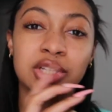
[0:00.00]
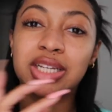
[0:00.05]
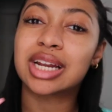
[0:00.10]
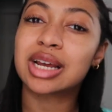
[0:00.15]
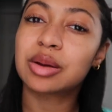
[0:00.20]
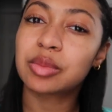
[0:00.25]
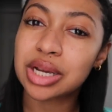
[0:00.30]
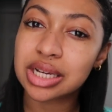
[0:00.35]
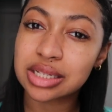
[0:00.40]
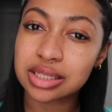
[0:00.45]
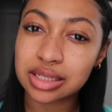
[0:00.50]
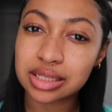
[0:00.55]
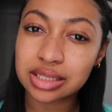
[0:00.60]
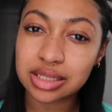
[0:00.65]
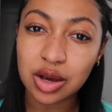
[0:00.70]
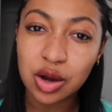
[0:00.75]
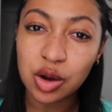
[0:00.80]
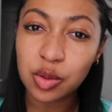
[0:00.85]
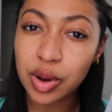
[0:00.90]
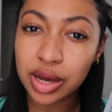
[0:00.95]
Did that make sense?
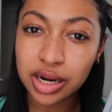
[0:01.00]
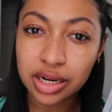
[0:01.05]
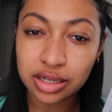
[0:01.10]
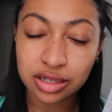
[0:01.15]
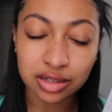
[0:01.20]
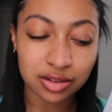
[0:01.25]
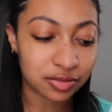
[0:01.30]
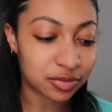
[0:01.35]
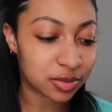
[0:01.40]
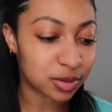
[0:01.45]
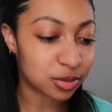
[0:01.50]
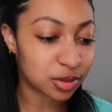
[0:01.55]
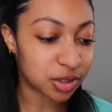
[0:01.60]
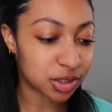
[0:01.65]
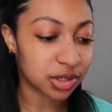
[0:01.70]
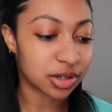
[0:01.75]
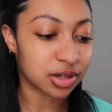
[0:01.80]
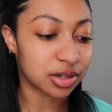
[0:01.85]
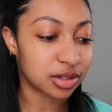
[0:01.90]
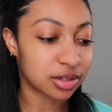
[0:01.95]
I hope I didn't confuse
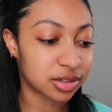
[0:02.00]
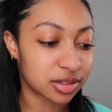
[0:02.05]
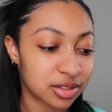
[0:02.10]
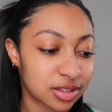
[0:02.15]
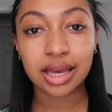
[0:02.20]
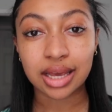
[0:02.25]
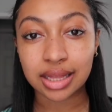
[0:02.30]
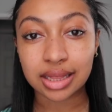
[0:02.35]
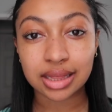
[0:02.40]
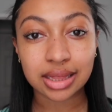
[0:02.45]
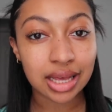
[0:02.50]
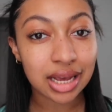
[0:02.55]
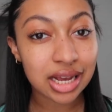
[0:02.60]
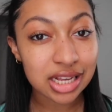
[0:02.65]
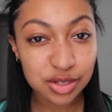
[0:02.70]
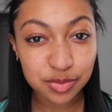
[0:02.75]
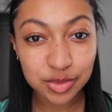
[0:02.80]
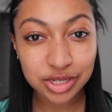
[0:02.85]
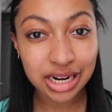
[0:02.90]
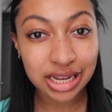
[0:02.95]
y'all. And
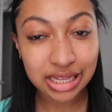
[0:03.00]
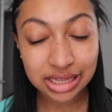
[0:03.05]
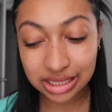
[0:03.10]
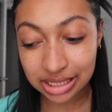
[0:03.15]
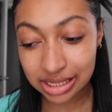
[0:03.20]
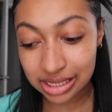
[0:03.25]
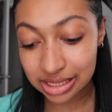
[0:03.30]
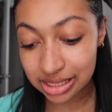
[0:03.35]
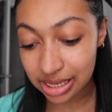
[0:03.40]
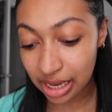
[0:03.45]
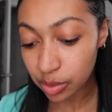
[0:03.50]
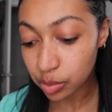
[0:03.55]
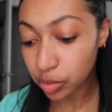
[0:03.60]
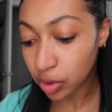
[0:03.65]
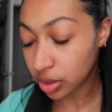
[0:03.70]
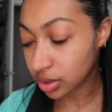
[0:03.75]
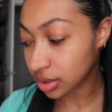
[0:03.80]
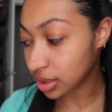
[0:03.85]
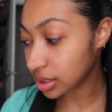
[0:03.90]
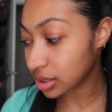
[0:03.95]
last but not least, I
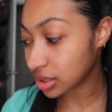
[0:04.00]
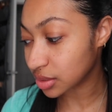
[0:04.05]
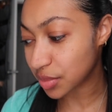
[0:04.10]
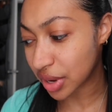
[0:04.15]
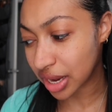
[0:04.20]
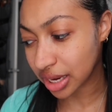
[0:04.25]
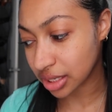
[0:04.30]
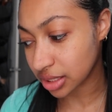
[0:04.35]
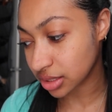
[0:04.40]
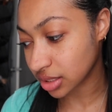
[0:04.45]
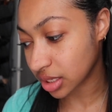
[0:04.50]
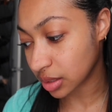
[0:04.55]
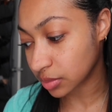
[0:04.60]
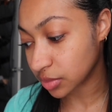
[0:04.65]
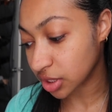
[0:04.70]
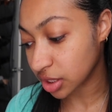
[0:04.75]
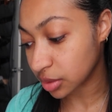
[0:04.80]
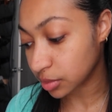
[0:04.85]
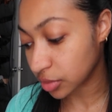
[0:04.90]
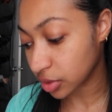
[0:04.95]
bought this back in
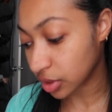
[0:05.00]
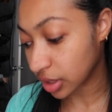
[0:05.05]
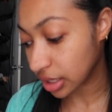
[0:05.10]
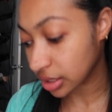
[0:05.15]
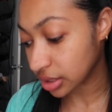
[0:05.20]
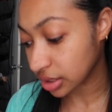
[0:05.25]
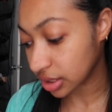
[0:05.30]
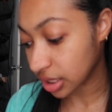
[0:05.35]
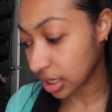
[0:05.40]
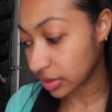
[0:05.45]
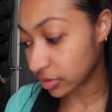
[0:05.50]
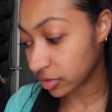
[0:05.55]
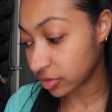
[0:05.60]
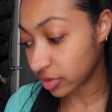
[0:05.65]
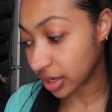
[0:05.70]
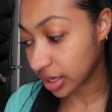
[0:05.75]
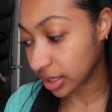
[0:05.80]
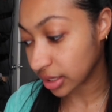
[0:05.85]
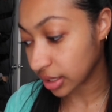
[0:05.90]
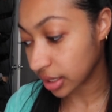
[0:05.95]
September. I just haven't
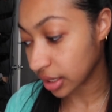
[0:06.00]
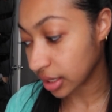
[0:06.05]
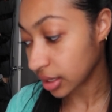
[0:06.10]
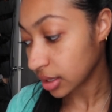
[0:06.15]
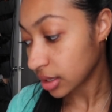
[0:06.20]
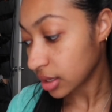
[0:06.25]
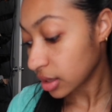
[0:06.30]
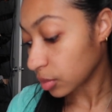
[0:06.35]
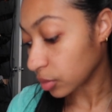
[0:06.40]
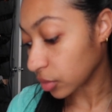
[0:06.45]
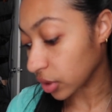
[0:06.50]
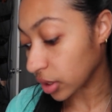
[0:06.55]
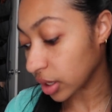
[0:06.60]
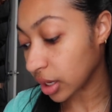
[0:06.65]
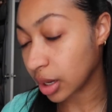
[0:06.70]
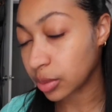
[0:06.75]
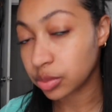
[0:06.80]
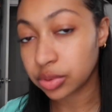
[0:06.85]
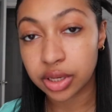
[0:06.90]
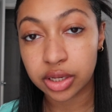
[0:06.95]
read it yet, but
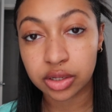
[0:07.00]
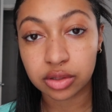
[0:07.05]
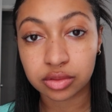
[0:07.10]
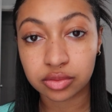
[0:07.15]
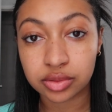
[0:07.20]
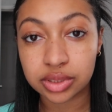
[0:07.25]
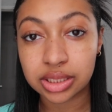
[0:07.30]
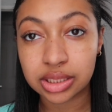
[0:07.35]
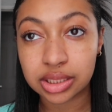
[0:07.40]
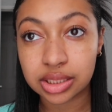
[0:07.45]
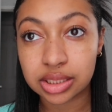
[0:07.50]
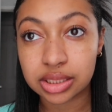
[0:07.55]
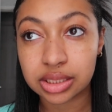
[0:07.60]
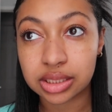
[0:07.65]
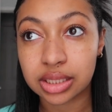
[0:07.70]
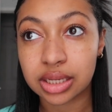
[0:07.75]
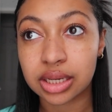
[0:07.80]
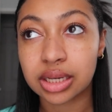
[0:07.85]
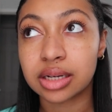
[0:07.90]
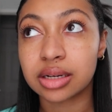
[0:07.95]
I plan on reading this
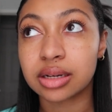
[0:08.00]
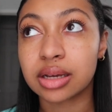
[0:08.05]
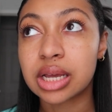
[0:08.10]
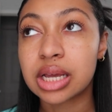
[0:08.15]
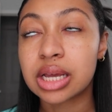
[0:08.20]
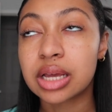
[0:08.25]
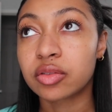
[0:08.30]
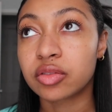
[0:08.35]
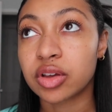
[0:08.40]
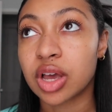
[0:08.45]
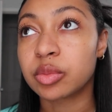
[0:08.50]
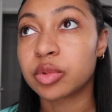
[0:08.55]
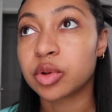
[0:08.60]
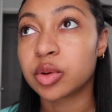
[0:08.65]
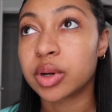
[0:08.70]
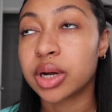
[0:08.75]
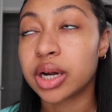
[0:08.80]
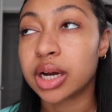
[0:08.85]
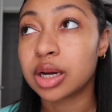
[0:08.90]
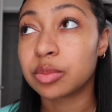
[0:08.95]
in
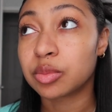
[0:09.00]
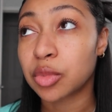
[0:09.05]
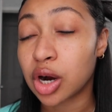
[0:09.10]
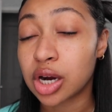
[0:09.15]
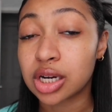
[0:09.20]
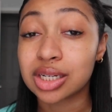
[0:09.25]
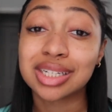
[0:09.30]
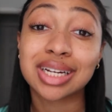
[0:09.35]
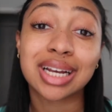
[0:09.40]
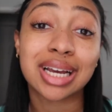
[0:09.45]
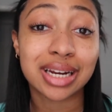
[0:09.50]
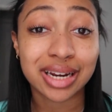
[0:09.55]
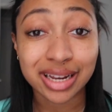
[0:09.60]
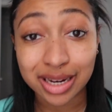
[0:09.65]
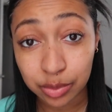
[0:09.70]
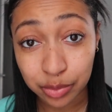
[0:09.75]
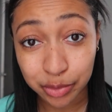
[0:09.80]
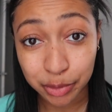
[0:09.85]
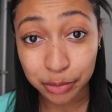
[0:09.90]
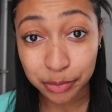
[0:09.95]
February, March, and
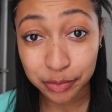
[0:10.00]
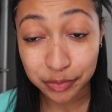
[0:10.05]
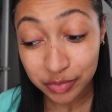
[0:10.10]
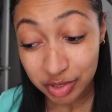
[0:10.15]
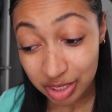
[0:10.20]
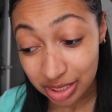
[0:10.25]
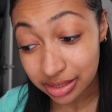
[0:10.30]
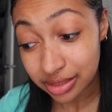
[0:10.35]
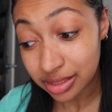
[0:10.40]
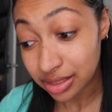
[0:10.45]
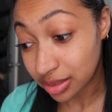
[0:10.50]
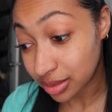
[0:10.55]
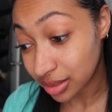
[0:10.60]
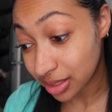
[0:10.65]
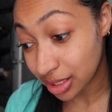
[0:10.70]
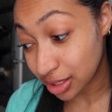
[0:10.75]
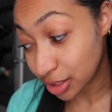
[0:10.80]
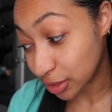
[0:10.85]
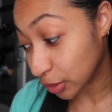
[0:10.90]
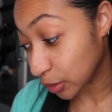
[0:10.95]
April because
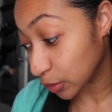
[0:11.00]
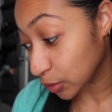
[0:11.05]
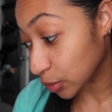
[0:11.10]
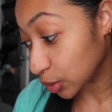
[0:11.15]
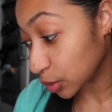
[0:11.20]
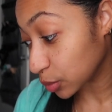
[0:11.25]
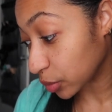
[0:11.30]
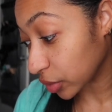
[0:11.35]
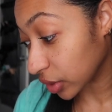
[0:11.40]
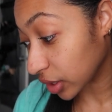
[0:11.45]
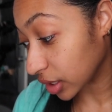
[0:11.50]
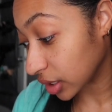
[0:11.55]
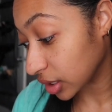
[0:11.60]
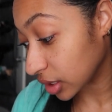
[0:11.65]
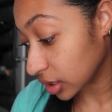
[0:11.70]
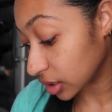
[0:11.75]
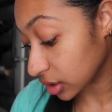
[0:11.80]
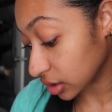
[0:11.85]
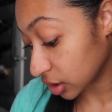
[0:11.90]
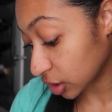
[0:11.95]
it's huge. But
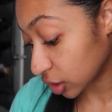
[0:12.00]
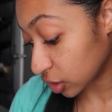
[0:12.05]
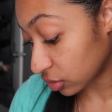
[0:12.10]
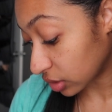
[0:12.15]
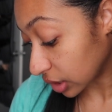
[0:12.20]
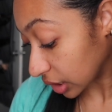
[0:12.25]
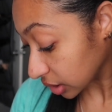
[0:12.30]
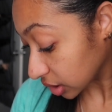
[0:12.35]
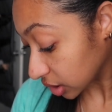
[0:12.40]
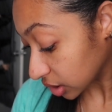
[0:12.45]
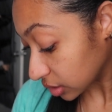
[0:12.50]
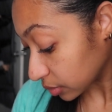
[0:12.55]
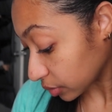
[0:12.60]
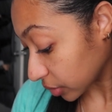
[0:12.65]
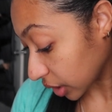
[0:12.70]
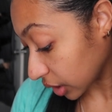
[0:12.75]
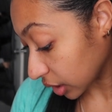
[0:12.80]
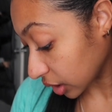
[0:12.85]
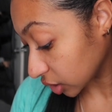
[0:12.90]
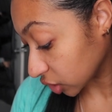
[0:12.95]
it is Crush
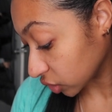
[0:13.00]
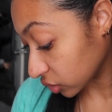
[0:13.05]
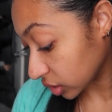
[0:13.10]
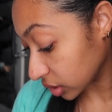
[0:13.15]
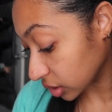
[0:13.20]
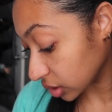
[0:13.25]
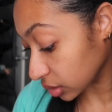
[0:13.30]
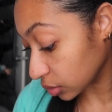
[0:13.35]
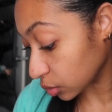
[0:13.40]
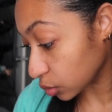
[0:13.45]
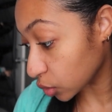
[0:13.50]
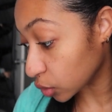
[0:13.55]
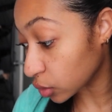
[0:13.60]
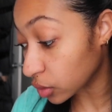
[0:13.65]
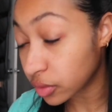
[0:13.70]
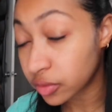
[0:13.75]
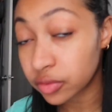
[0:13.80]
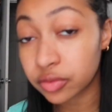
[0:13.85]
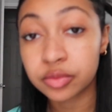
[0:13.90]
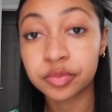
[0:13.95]
by Tracy
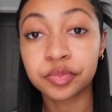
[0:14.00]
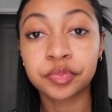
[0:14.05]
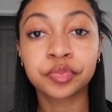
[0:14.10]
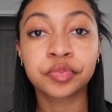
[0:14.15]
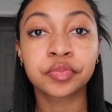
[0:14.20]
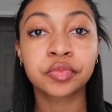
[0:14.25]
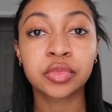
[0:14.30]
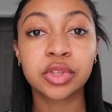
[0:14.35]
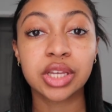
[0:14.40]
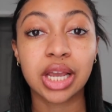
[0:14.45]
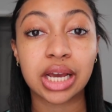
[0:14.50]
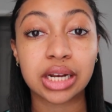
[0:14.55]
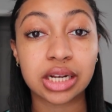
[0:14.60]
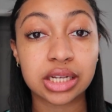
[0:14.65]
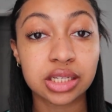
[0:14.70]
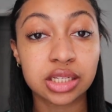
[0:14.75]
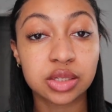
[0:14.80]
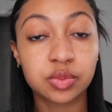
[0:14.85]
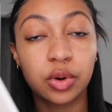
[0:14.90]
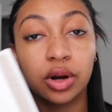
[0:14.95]
Wolf, and
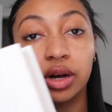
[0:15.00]
this is